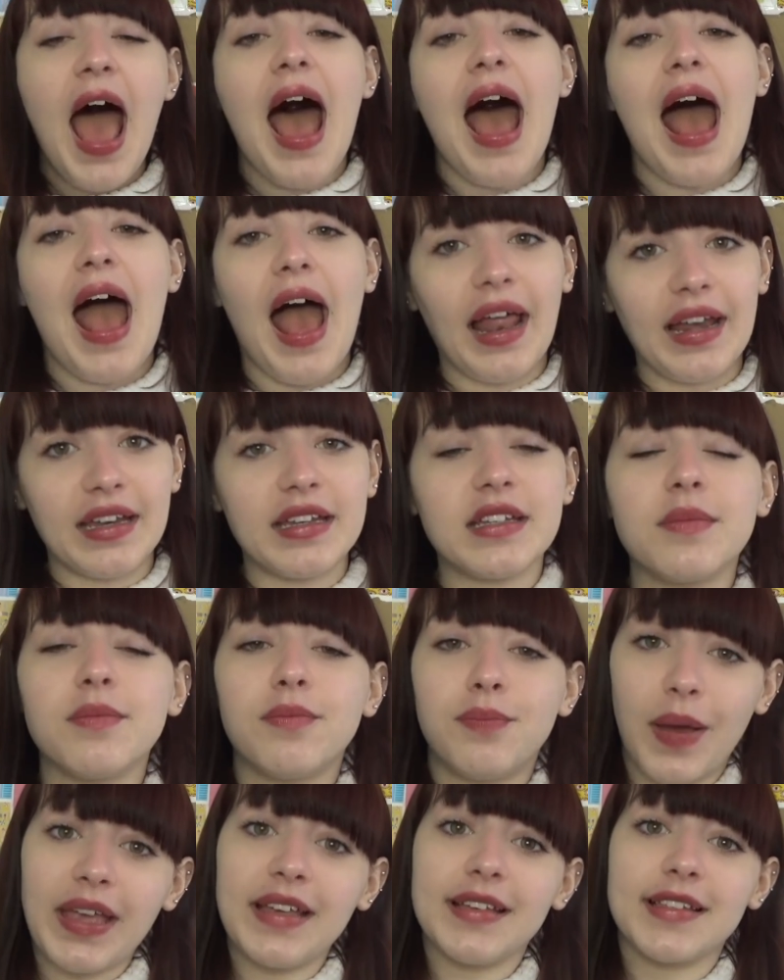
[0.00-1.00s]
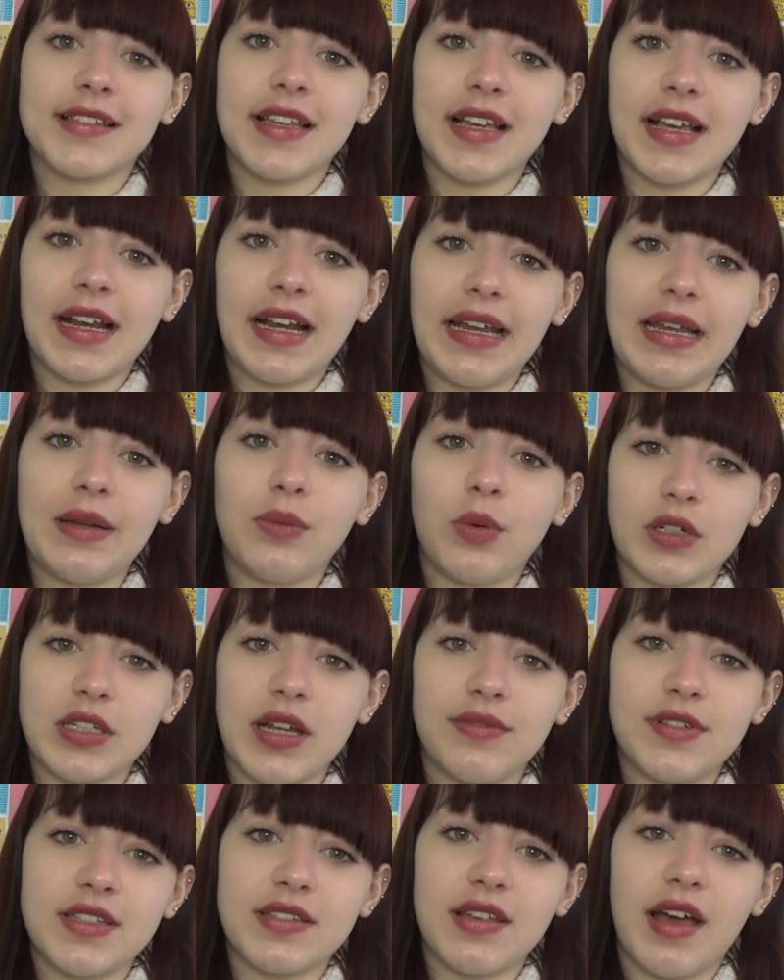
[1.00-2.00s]
and basically what I've
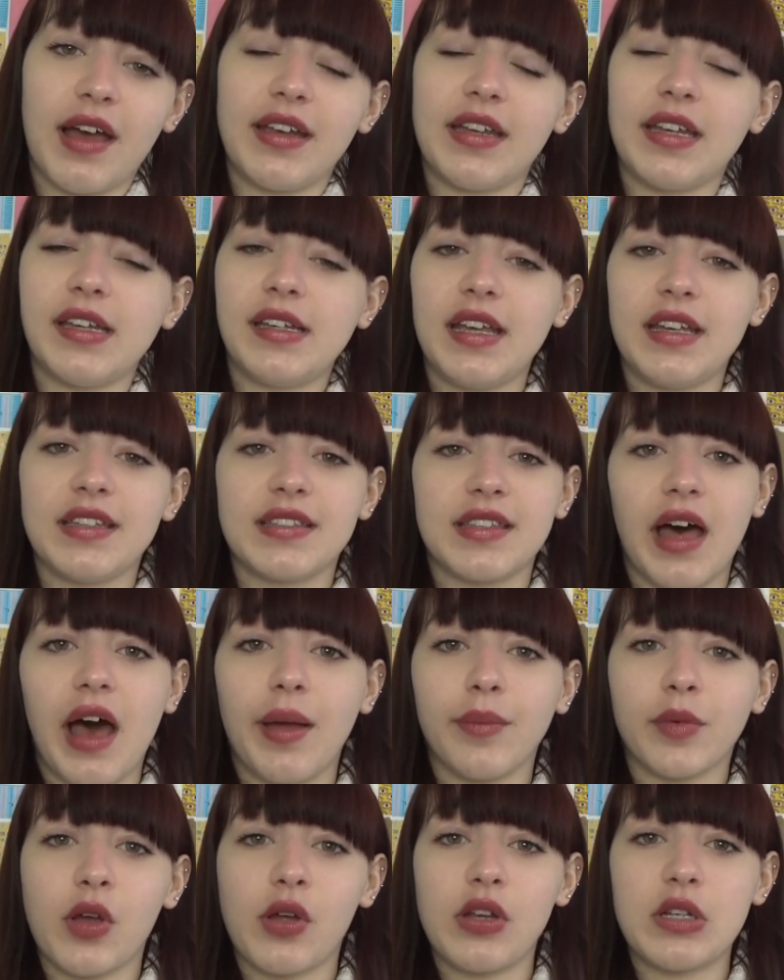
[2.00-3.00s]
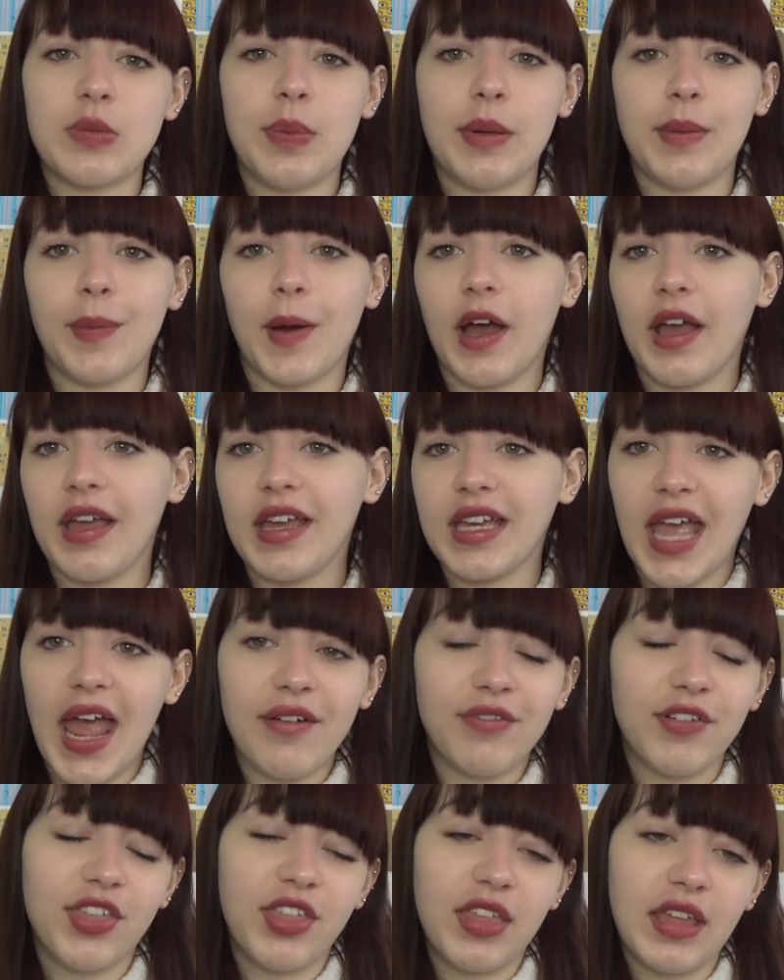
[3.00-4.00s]
decided is that I'm going to be buying
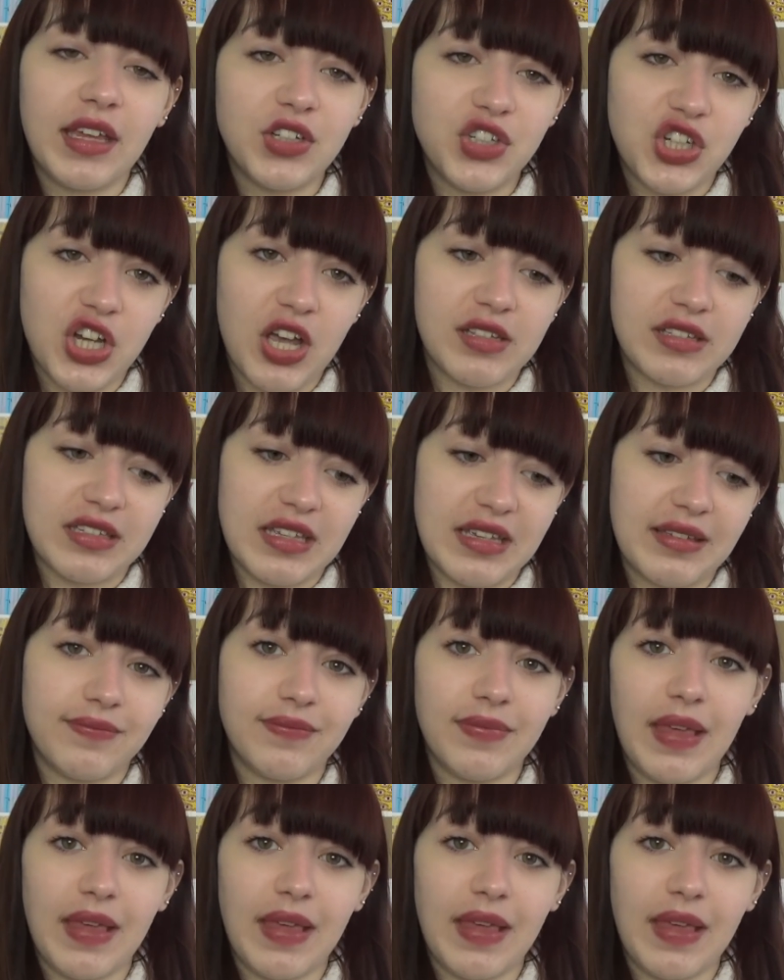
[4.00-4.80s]
everything jersey